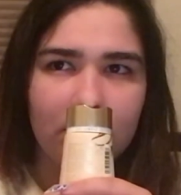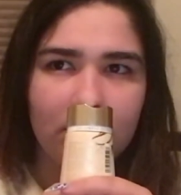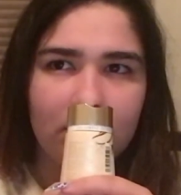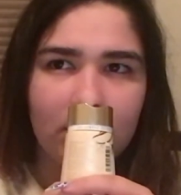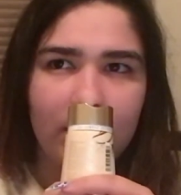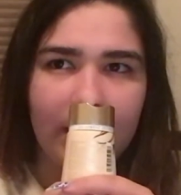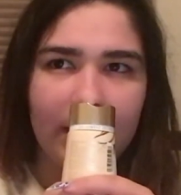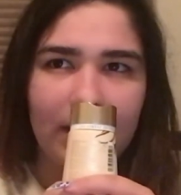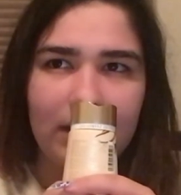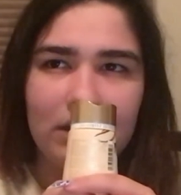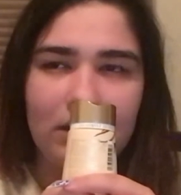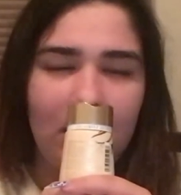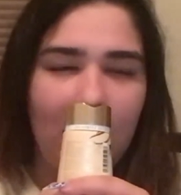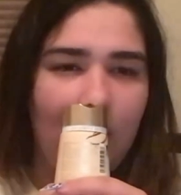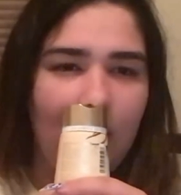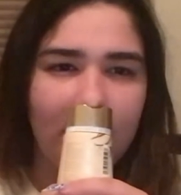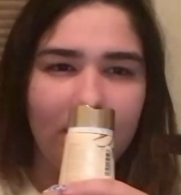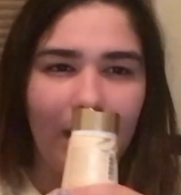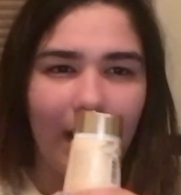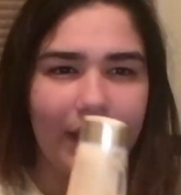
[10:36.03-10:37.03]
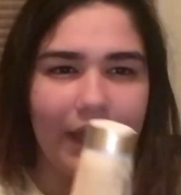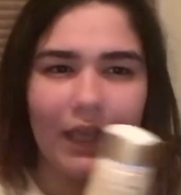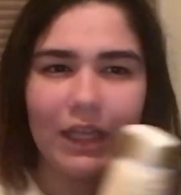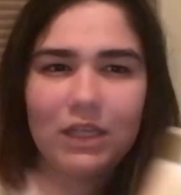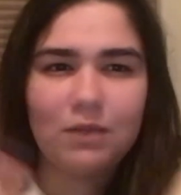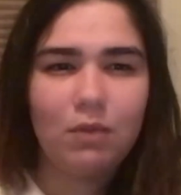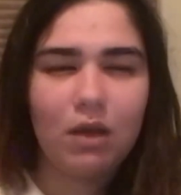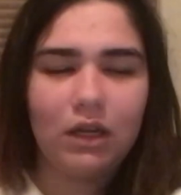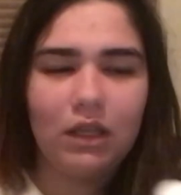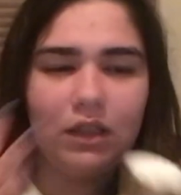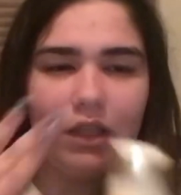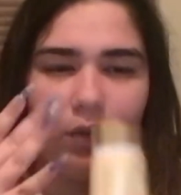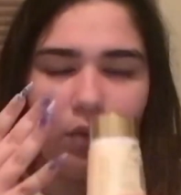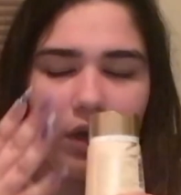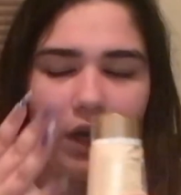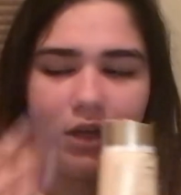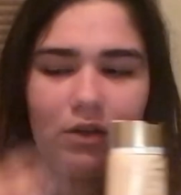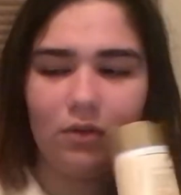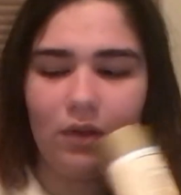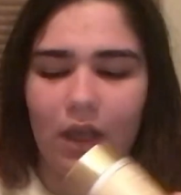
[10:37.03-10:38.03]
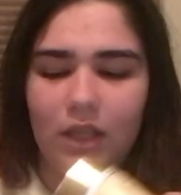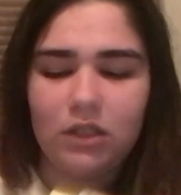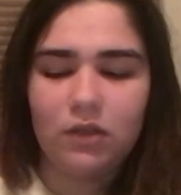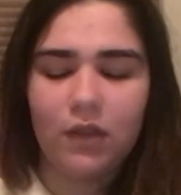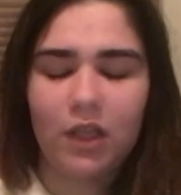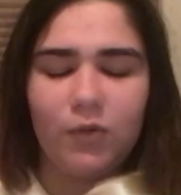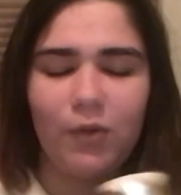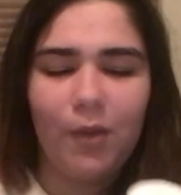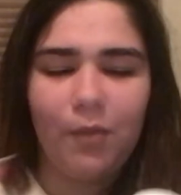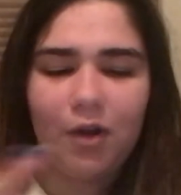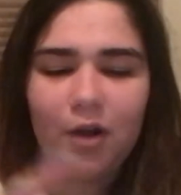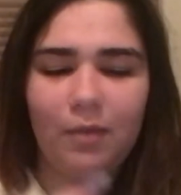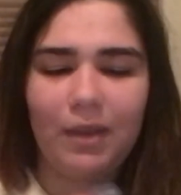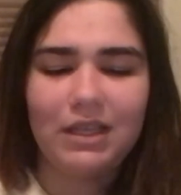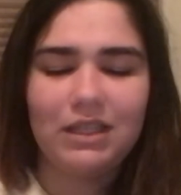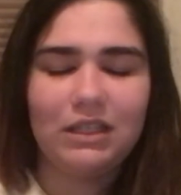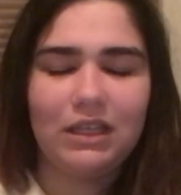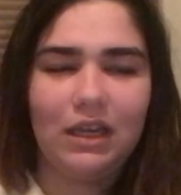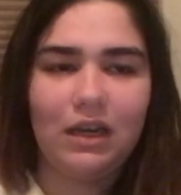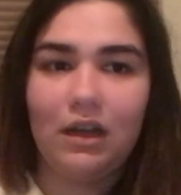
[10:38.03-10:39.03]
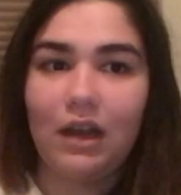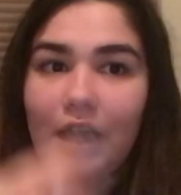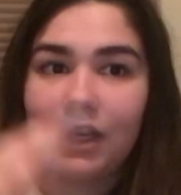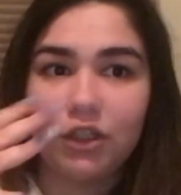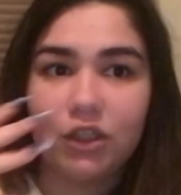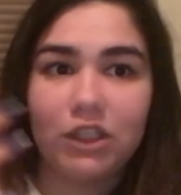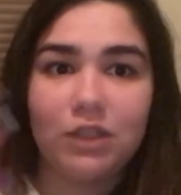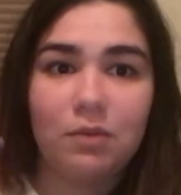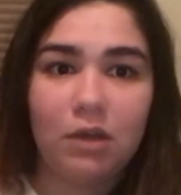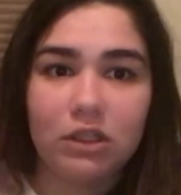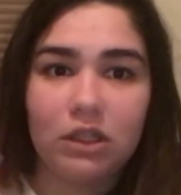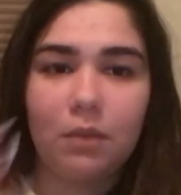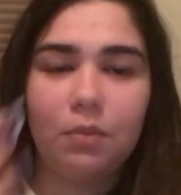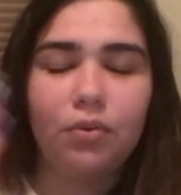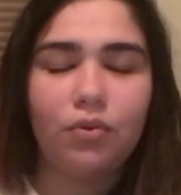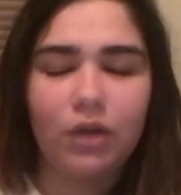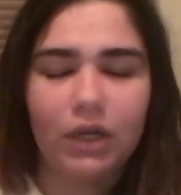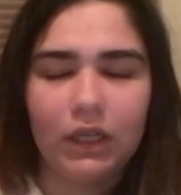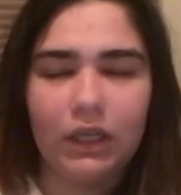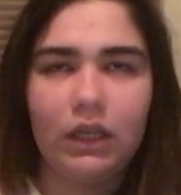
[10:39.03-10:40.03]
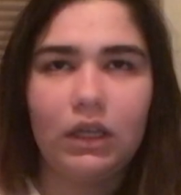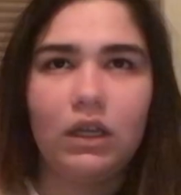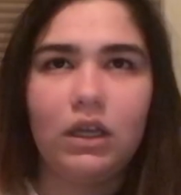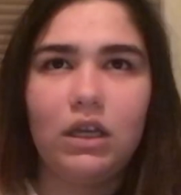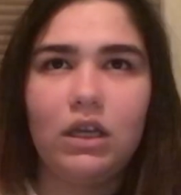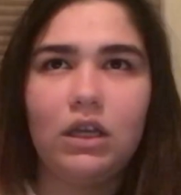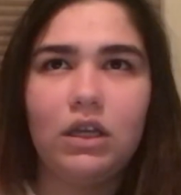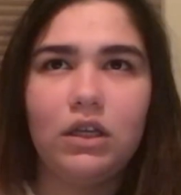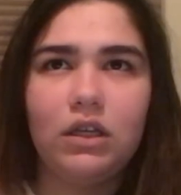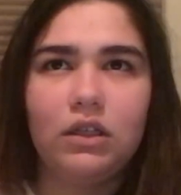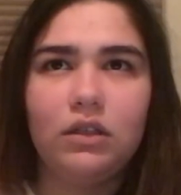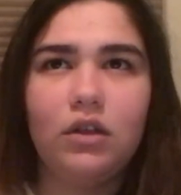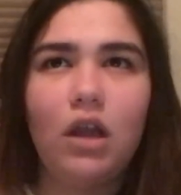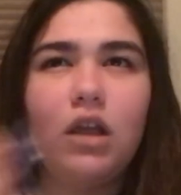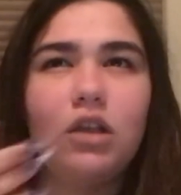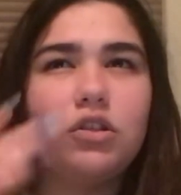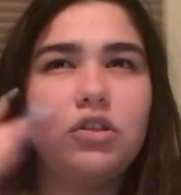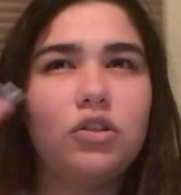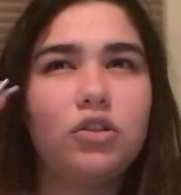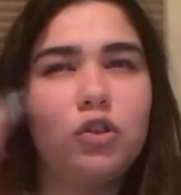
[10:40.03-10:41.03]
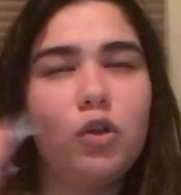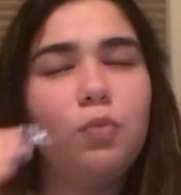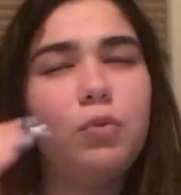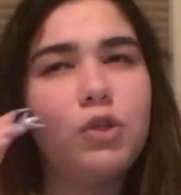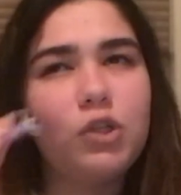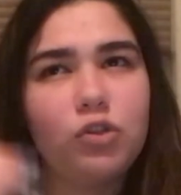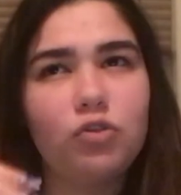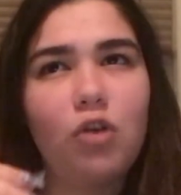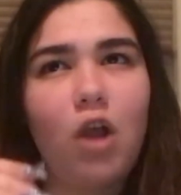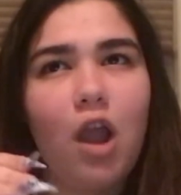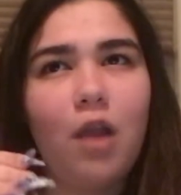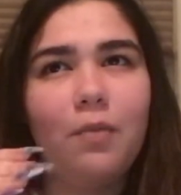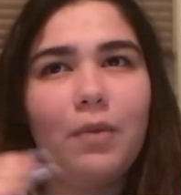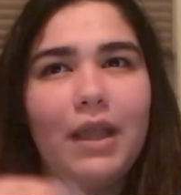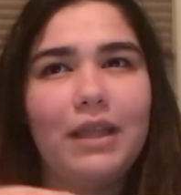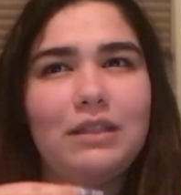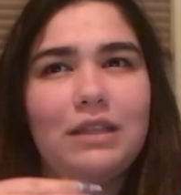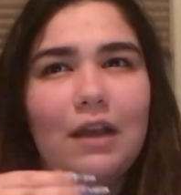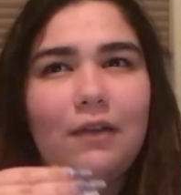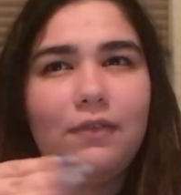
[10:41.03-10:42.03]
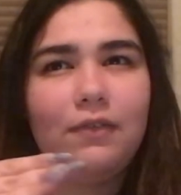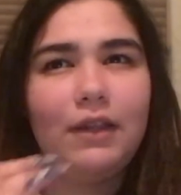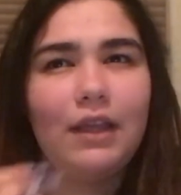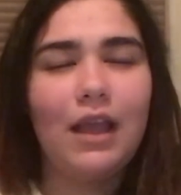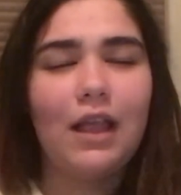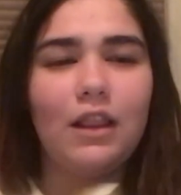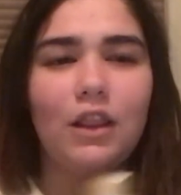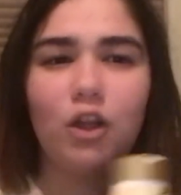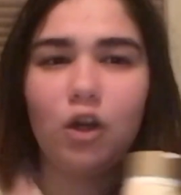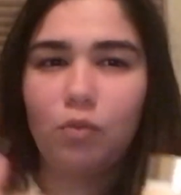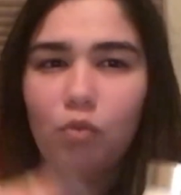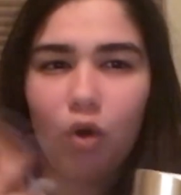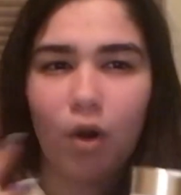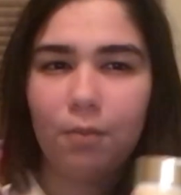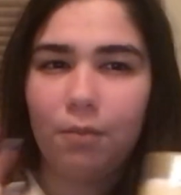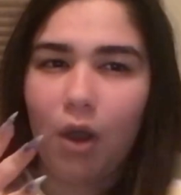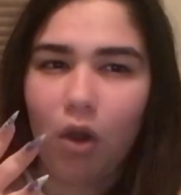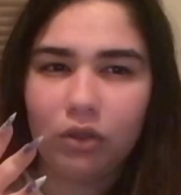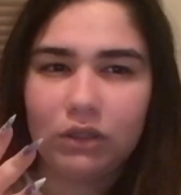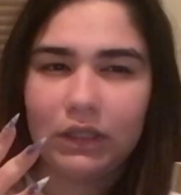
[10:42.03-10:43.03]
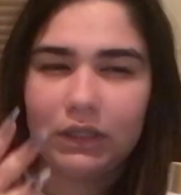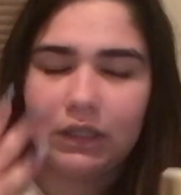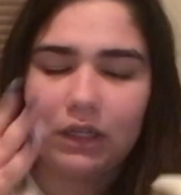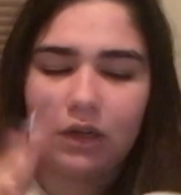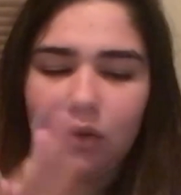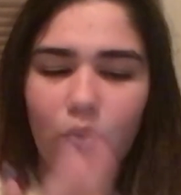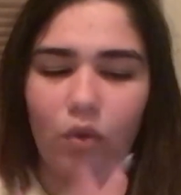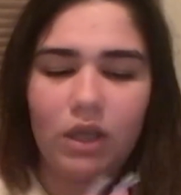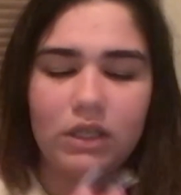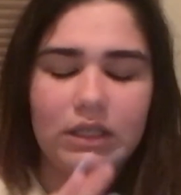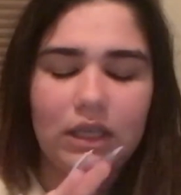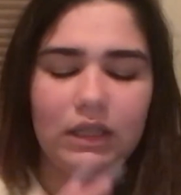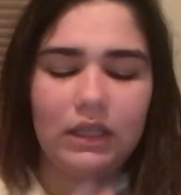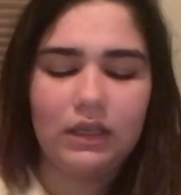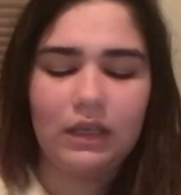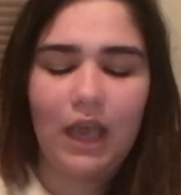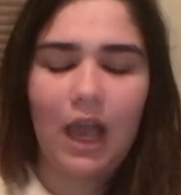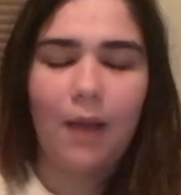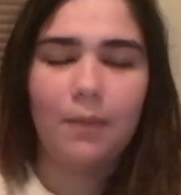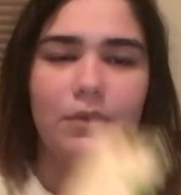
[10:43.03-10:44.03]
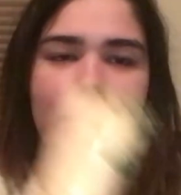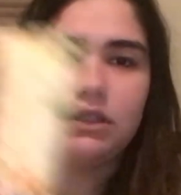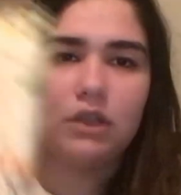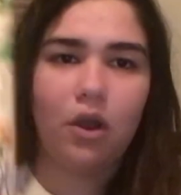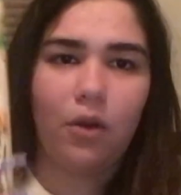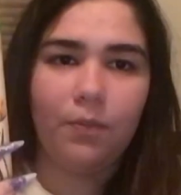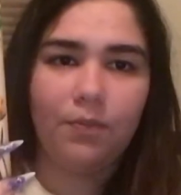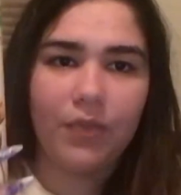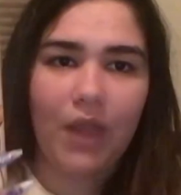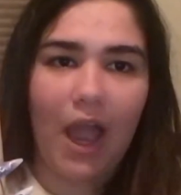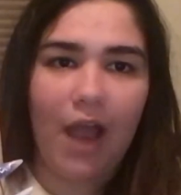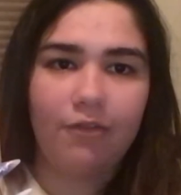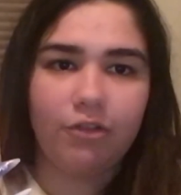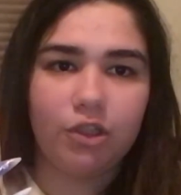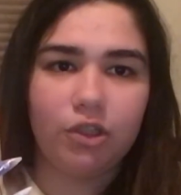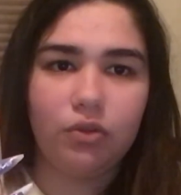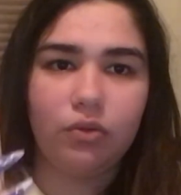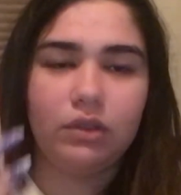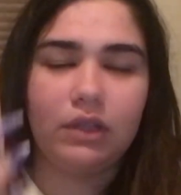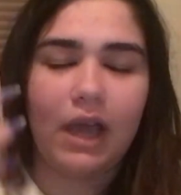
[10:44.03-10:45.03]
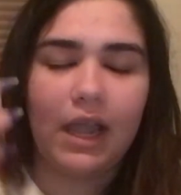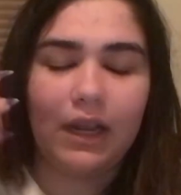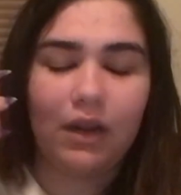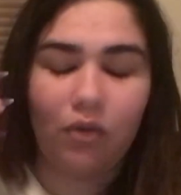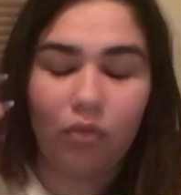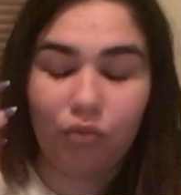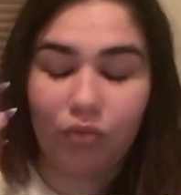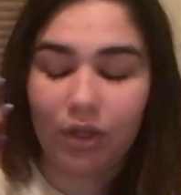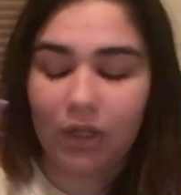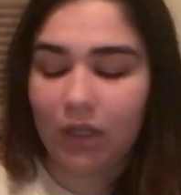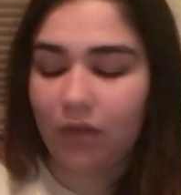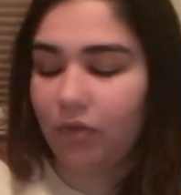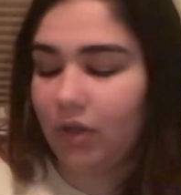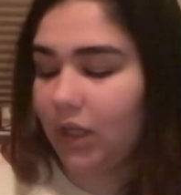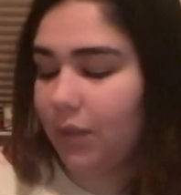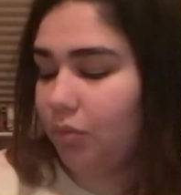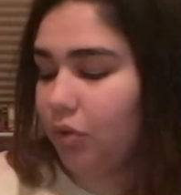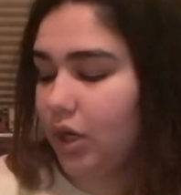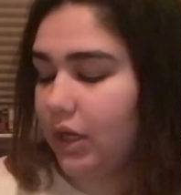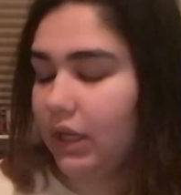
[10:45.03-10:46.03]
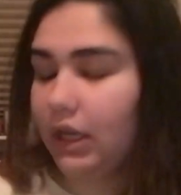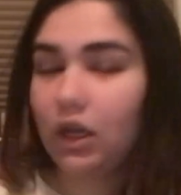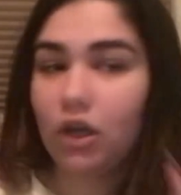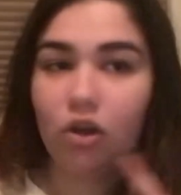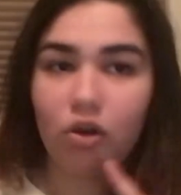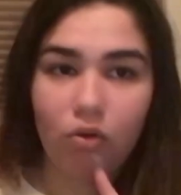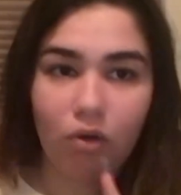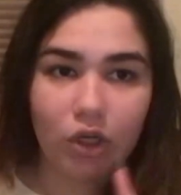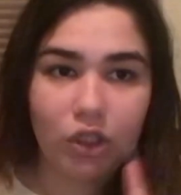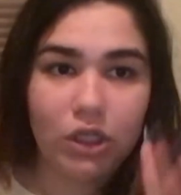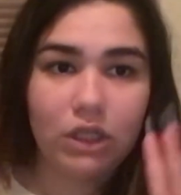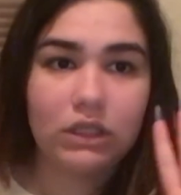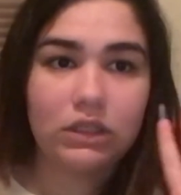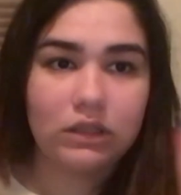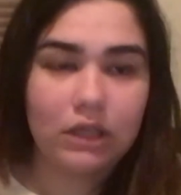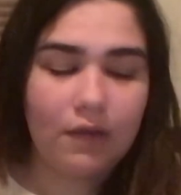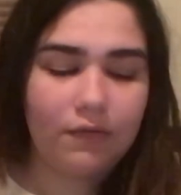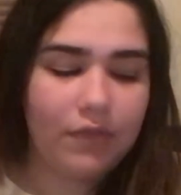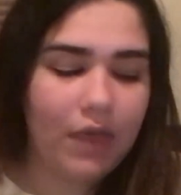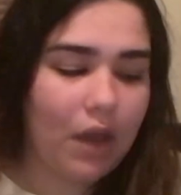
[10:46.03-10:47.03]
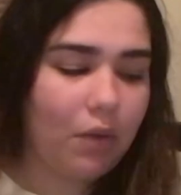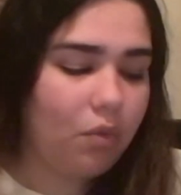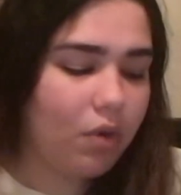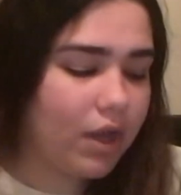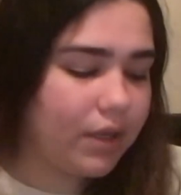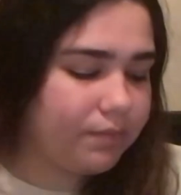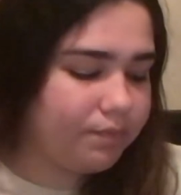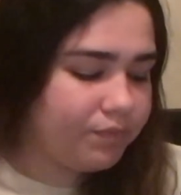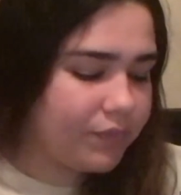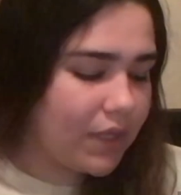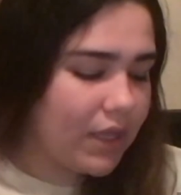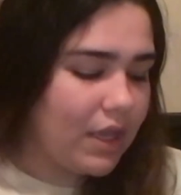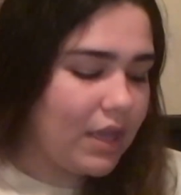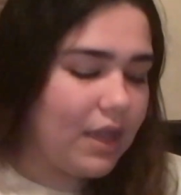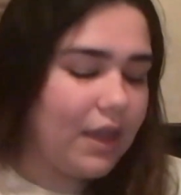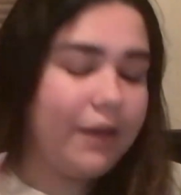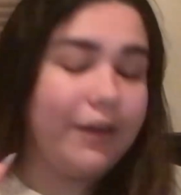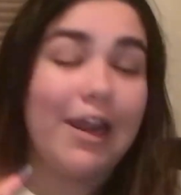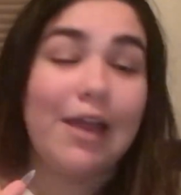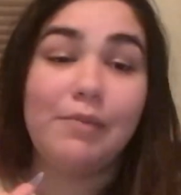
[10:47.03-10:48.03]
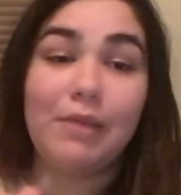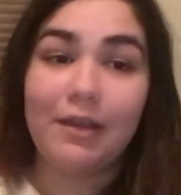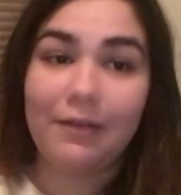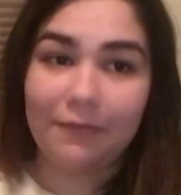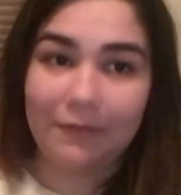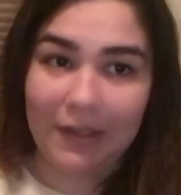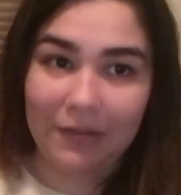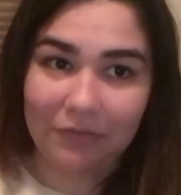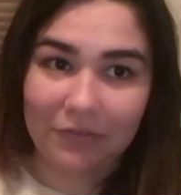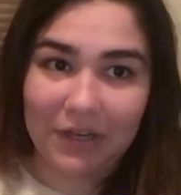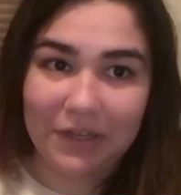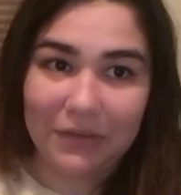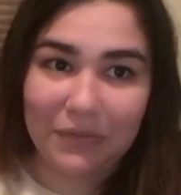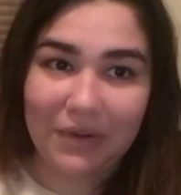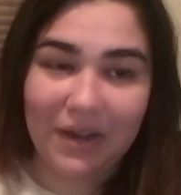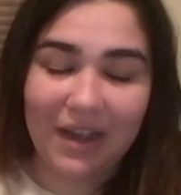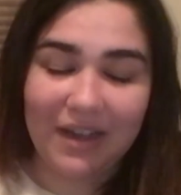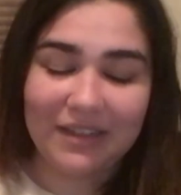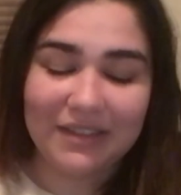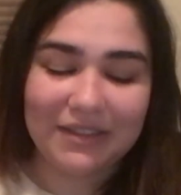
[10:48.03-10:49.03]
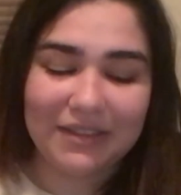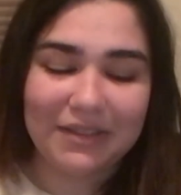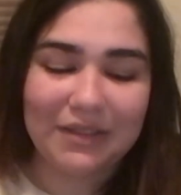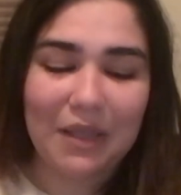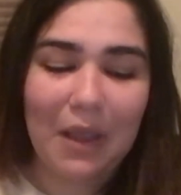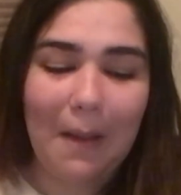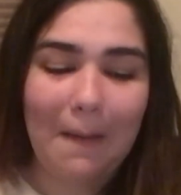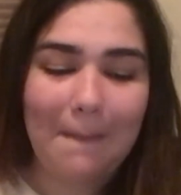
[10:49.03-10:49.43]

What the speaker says: like, it's not, I can't smell anything when I do that, so that's why I put it on my skin, and it actually smells pretty, not super strong, but it's definitely a little more potent than it was in the cap. So Afternoon Light, really, really pretty, gorgeous, love that one. Now my favorite, you guys.